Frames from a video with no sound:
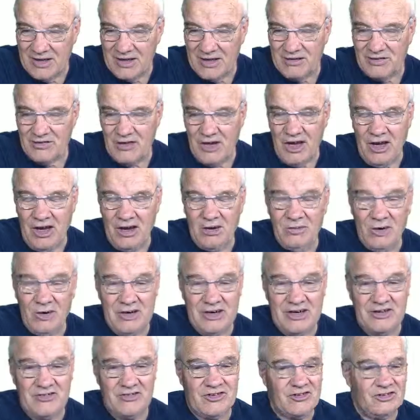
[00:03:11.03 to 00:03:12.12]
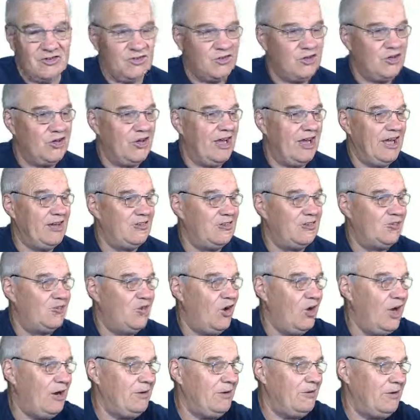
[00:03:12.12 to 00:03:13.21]
So what is today's
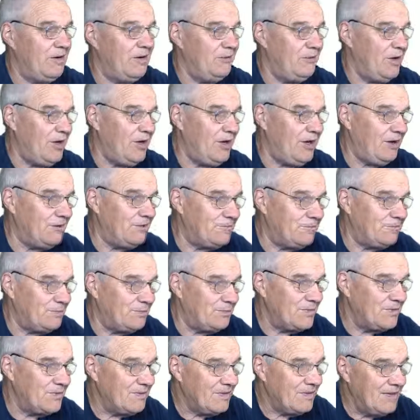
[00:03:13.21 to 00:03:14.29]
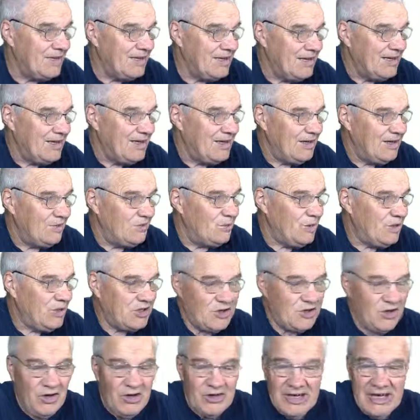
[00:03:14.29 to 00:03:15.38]
diary? Well, we
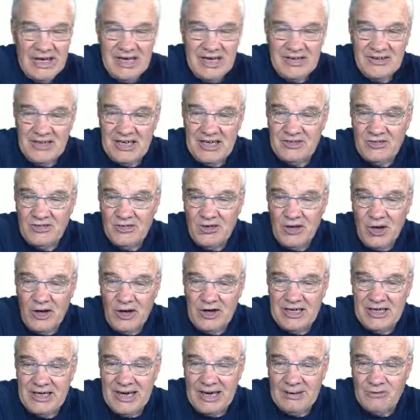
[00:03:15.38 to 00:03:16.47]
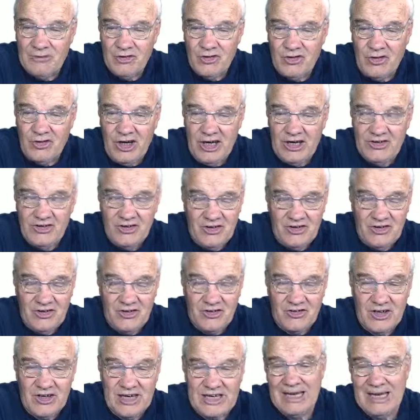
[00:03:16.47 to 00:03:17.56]
got out and tidied up the shed, and I
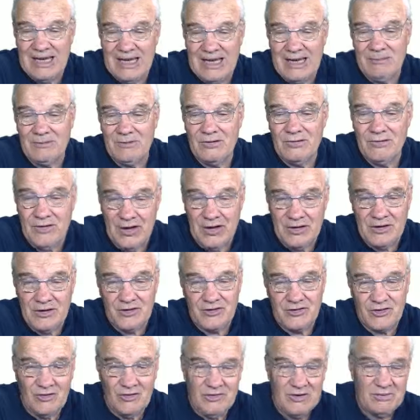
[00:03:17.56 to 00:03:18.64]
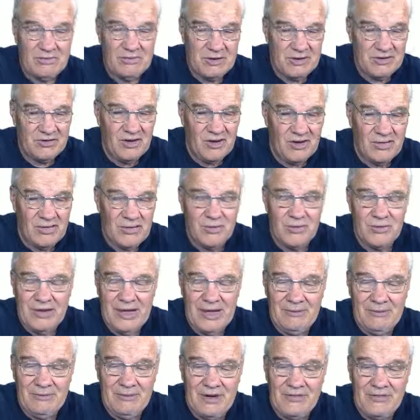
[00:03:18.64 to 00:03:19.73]
did take a couple of photos of it, but I thought
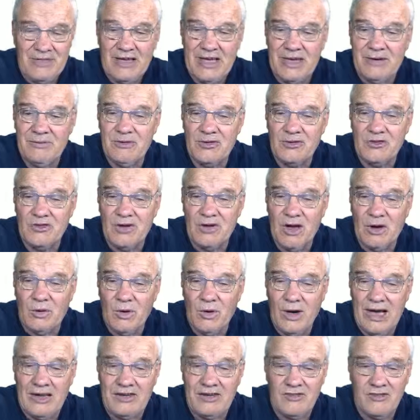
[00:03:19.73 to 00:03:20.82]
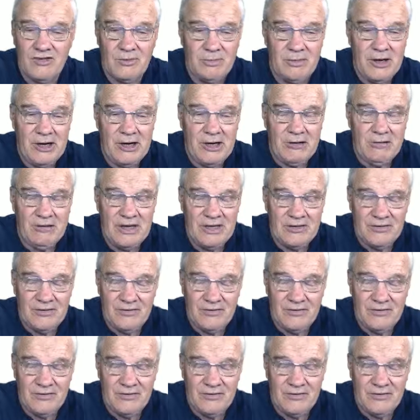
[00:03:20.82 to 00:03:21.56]
that one there was way superior.